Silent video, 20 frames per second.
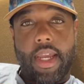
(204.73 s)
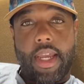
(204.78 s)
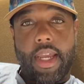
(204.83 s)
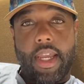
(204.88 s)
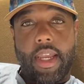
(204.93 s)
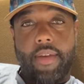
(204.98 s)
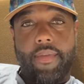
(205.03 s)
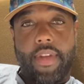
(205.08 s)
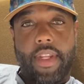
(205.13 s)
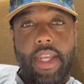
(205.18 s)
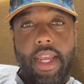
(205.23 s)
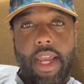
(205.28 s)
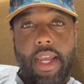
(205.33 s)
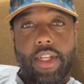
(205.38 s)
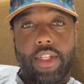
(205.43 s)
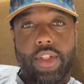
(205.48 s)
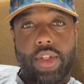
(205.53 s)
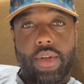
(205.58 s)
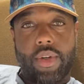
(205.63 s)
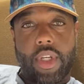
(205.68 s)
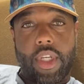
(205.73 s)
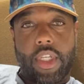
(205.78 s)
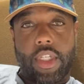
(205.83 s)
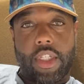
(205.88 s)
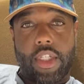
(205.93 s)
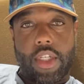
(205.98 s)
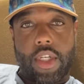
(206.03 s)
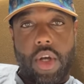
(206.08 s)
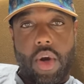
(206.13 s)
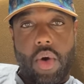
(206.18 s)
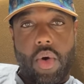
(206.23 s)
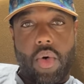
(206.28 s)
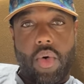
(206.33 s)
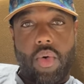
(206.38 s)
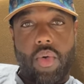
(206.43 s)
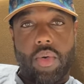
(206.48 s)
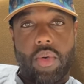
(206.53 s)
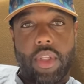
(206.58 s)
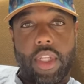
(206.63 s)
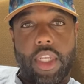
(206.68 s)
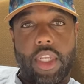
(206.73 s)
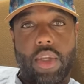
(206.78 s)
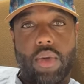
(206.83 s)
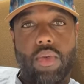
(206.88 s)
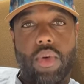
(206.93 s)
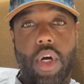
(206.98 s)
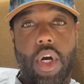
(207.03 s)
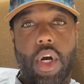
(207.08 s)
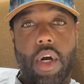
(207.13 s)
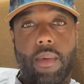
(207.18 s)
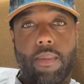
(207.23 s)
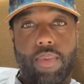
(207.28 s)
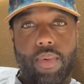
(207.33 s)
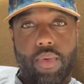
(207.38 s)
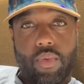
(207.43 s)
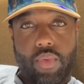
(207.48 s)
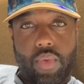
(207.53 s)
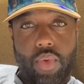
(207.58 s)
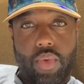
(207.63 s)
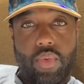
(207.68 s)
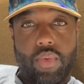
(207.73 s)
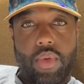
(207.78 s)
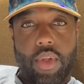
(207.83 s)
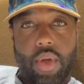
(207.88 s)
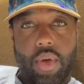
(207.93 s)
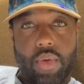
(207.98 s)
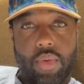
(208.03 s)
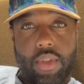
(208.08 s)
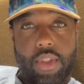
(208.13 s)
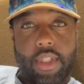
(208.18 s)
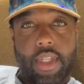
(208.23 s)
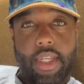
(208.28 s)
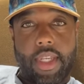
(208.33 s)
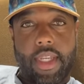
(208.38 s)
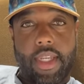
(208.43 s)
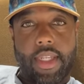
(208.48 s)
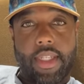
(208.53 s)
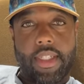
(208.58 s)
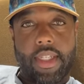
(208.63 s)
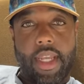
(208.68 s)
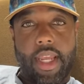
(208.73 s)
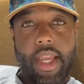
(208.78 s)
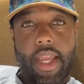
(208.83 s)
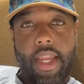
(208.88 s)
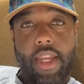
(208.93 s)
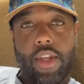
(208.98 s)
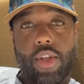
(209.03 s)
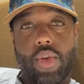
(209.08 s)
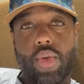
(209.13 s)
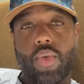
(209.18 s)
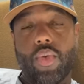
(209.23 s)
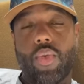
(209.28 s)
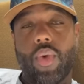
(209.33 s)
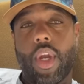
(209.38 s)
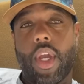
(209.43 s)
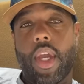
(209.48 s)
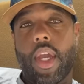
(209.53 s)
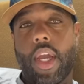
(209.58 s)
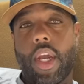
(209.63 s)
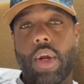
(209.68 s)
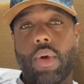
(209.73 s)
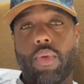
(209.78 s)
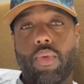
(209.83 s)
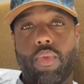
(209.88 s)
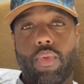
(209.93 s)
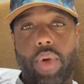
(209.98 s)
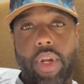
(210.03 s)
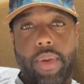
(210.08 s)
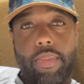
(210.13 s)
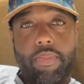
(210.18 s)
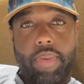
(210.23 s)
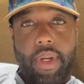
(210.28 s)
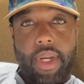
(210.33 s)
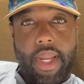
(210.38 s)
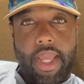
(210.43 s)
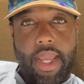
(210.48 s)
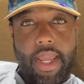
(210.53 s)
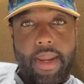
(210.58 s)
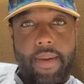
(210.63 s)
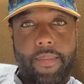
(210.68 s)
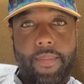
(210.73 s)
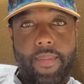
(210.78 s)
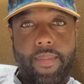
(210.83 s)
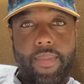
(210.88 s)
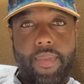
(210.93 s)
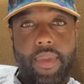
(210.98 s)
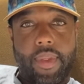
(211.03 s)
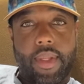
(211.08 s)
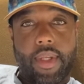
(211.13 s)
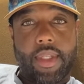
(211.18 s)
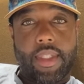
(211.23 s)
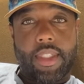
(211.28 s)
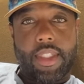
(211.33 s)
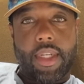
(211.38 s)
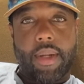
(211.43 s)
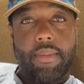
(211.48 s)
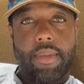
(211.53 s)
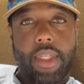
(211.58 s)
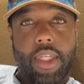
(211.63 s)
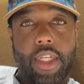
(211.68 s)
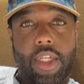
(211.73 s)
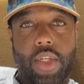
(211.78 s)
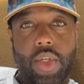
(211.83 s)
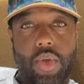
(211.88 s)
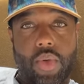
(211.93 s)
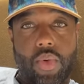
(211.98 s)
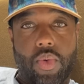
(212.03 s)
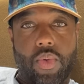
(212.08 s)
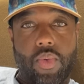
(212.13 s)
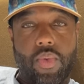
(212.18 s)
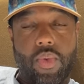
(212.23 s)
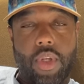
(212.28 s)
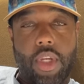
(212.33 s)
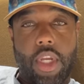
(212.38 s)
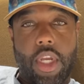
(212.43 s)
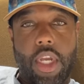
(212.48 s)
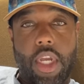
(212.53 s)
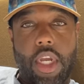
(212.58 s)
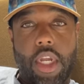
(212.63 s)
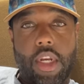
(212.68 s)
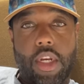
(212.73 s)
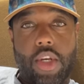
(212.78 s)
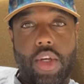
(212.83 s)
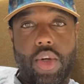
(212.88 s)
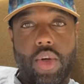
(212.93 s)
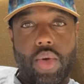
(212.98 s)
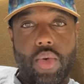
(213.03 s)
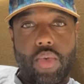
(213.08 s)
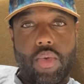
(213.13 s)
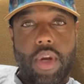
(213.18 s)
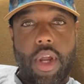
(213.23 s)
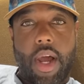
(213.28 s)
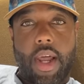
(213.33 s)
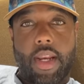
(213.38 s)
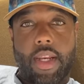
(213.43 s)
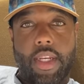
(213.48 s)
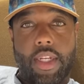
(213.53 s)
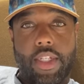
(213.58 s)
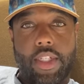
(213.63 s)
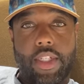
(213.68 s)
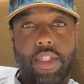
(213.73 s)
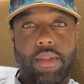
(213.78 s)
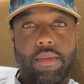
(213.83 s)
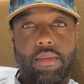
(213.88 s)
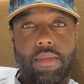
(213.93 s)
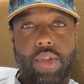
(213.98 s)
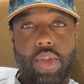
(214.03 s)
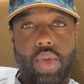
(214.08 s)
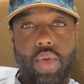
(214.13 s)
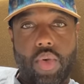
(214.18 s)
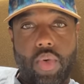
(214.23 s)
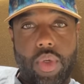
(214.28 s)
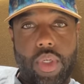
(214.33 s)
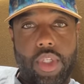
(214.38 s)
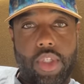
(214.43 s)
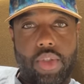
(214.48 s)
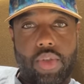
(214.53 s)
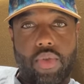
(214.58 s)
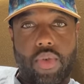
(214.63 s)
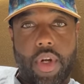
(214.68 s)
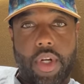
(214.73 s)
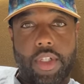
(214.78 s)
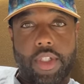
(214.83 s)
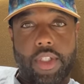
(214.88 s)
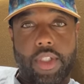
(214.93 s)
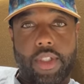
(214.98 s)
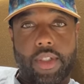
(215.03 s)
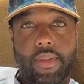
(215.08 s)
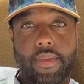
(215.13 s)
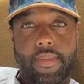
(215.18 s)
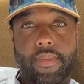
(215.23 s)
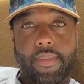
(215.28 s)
If the answer is no, then you uproot those things and you replant something new, new knowledge, new instruction,